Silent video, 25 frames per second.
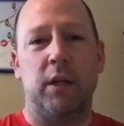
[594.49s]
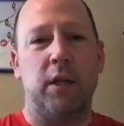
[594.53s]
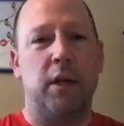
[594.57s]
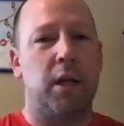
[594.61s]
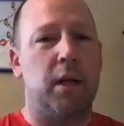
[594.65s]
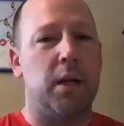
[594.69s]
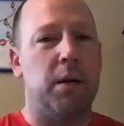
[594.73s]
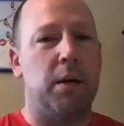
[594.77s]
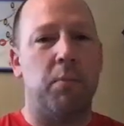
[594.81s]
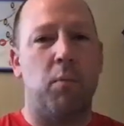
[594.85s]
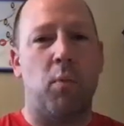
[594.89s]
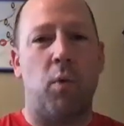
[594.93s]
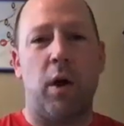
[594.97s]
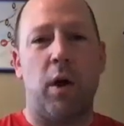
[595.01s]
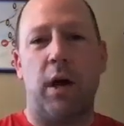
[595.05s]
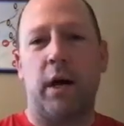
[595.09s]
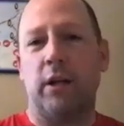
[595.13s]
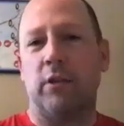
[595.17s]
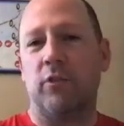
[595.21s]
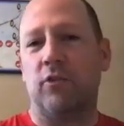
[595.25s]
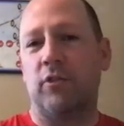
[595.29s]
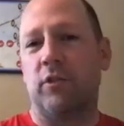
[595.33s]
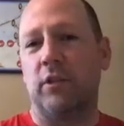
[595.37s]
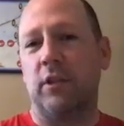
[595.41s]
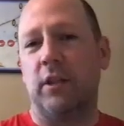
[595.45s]
Come
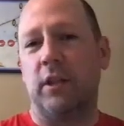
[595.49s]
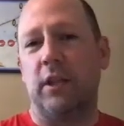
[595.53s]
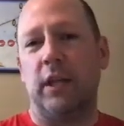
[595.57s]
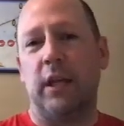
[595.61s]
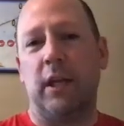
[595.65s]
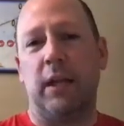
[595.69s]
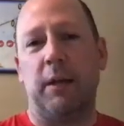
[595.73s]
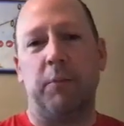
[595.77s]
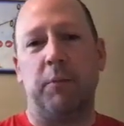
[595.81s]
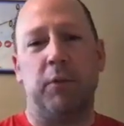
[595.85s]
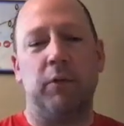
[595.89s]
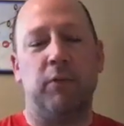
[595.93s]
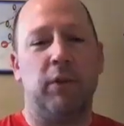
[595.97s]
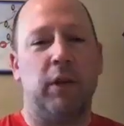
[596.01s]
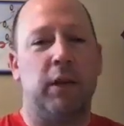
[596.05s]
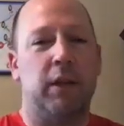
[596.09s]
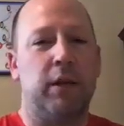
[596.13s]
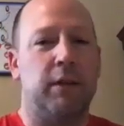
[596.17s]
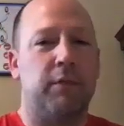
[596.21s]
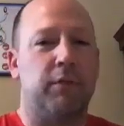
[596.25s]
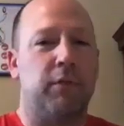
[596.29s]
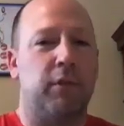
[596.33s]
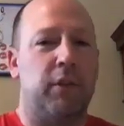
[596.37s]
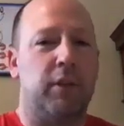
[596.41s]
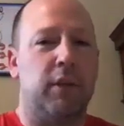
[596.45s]
watch, see the game. We've got
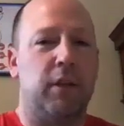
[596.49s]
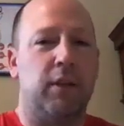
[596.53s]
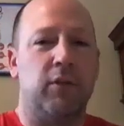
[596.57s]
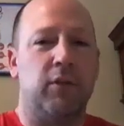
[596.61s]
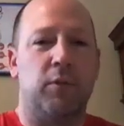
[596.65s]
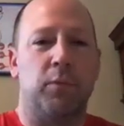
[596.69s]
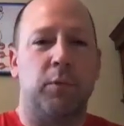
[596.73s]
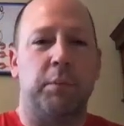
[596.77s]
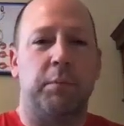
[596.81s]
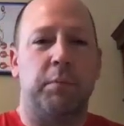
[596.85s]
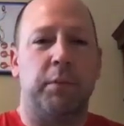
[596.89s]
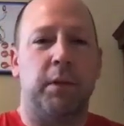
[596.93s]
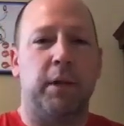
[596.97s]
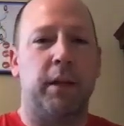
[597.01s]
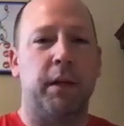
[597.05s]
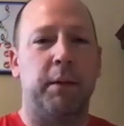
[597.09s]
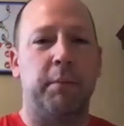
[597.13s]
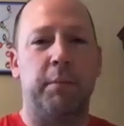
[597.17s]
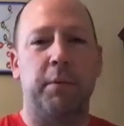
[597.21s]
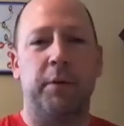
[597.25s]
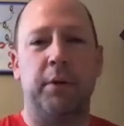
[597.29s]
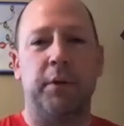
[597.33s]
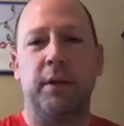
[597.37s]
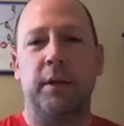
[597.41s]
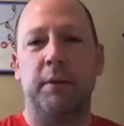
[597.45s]
different things that we plan
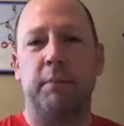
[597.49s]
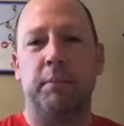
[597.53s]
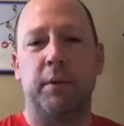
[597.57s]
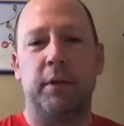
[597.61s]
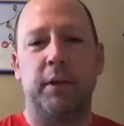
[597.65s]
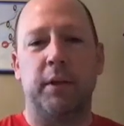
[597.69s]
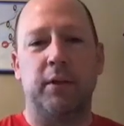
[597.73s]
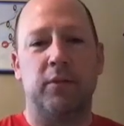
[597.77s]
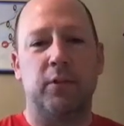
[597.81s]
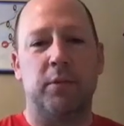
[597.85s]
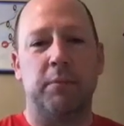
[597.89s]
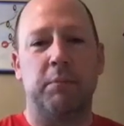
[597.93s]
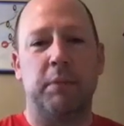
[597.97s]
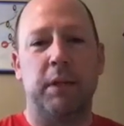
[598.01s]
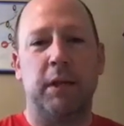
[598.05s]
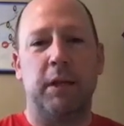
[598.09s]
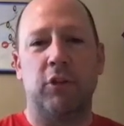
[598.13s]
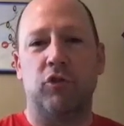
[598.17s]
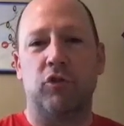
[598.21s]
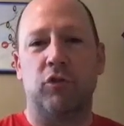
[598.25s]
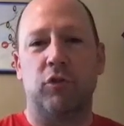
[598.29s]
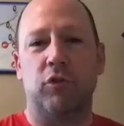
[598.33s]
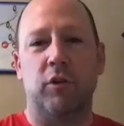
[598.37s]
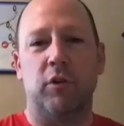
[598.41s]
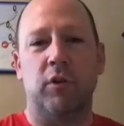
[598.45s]
on putting in place to make
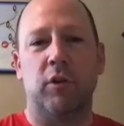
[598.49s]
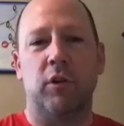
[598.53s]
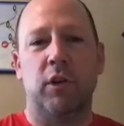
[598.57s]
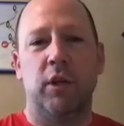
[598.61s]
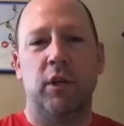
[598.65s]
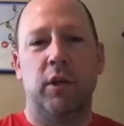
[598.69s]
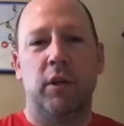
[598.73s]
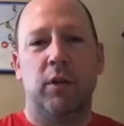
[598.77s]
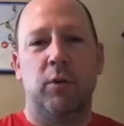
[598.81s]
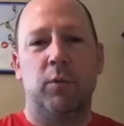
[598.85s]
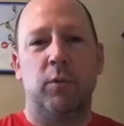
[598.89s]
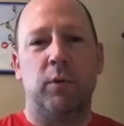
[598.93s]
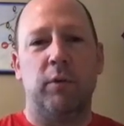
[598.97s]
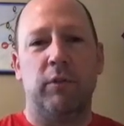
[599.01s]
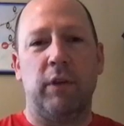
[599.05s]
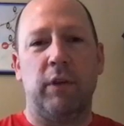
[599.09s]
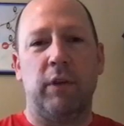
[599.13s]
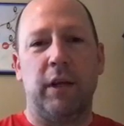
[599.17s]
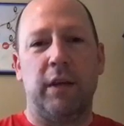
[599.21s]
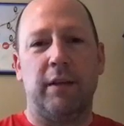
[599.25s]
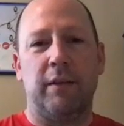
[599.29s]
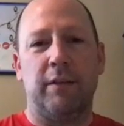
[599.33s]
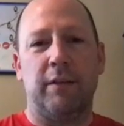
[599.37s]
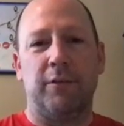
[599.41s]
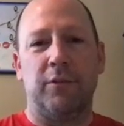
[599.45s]
sure we've
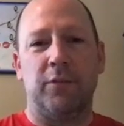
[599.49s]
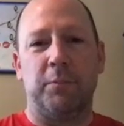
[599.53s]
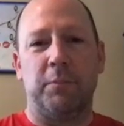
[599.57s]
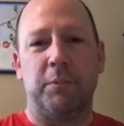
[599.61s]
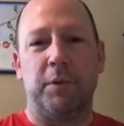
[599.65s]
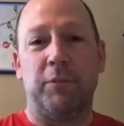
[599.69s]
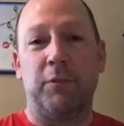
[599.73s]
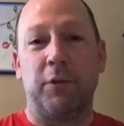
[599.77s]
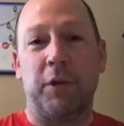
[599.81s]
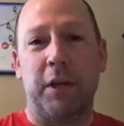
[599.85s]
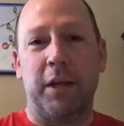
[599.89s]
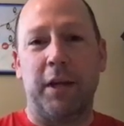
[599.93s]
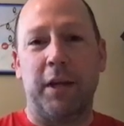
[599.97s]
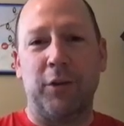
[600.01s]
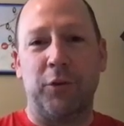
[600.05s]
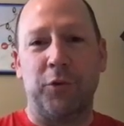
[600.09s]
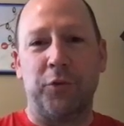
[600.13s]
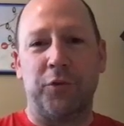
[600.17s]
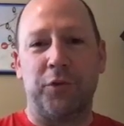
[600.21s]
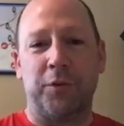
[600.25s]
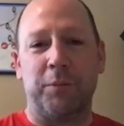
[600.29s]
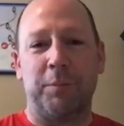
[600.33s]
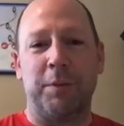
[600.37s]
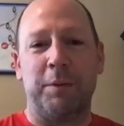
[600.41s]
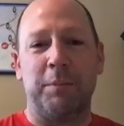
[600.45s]
got some different
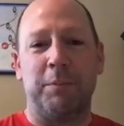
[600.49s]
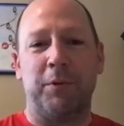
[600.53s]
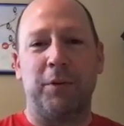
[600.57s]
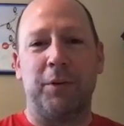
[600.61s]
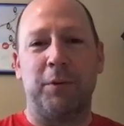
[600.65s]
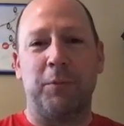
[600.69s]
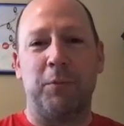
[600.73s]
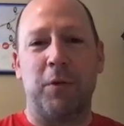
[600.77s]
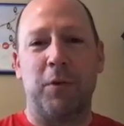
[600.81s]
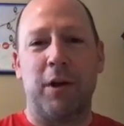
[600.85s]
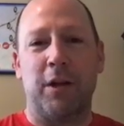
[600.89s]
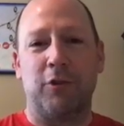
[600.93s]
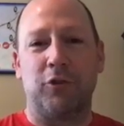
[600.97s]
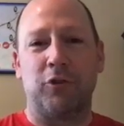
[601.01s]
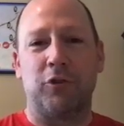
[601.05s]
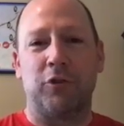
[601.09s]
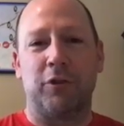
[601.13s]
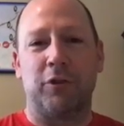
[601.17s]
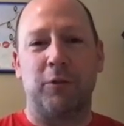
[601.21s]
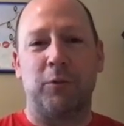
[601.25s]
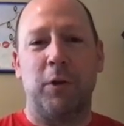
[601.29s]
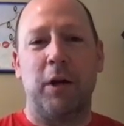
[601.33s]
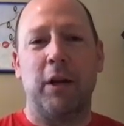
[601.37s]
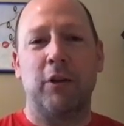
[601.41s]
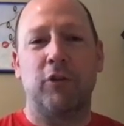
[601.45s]
angles that people can watch
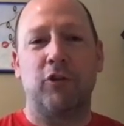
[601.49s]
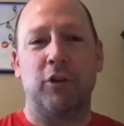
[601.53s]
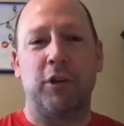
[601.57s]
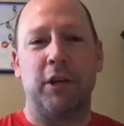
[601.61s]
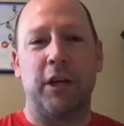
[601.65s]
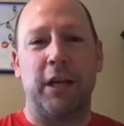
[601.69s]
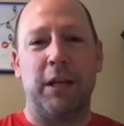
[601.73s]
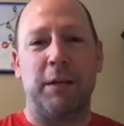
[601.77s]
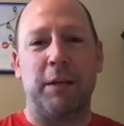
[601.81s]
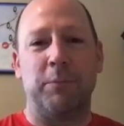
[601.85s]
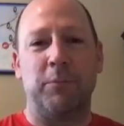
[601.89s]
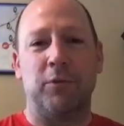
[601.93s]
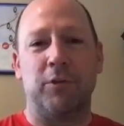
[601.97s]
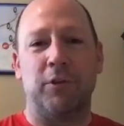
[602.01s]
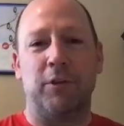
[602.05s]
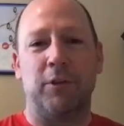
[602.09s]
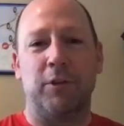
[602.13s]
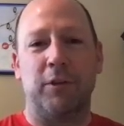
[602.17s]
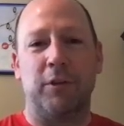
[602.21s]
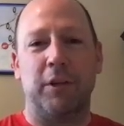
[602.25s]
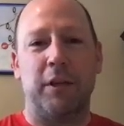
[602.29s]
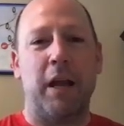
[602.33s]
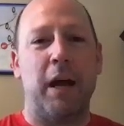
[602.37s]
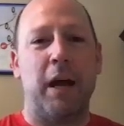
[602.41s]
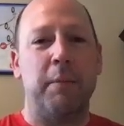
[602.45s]
our games, you
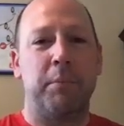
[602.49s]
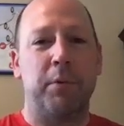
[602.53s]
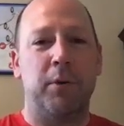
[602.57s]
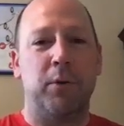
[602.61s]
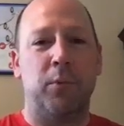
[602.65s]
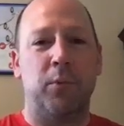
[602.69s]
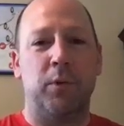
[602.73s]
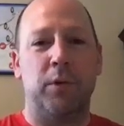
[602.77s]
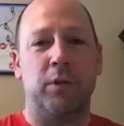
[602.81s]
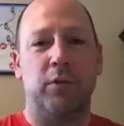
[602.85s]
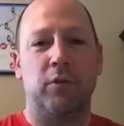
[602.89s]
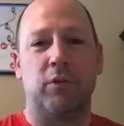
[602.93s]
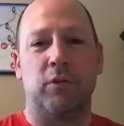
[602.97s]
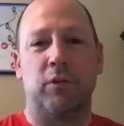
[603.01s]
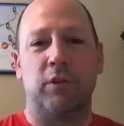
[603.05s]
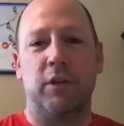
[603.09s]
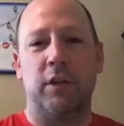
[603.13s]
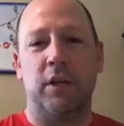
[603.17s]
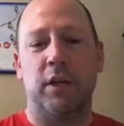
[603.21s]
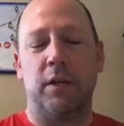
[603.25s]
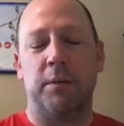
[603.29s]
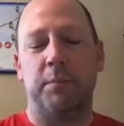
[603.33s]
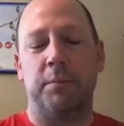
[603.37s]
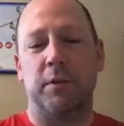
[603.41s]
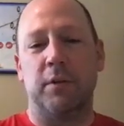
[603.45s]
know, to not put
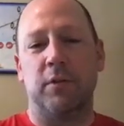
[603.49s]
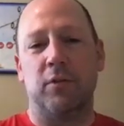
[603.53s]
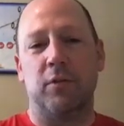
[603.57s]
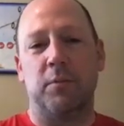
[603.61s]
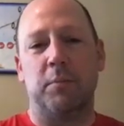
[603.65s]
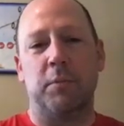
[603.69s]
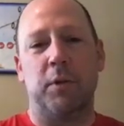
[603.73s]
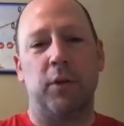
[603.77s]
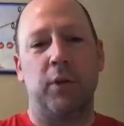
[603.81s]
windscreen up and some other